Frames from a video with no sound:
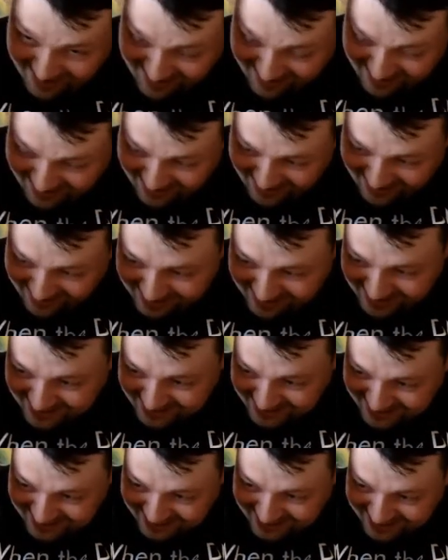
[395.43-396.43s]

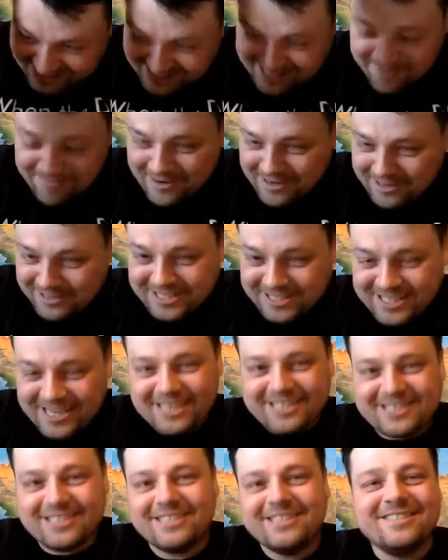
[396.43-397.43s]
This is a typical
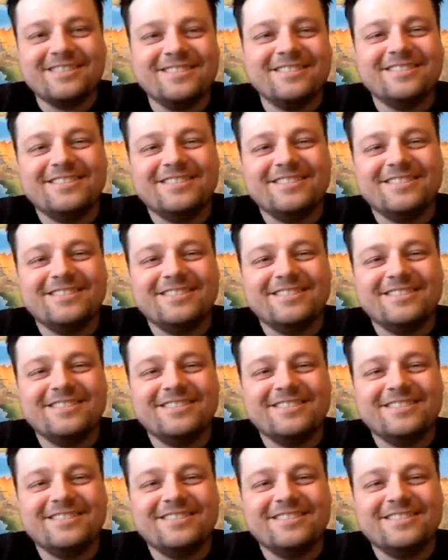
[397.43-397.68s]
session.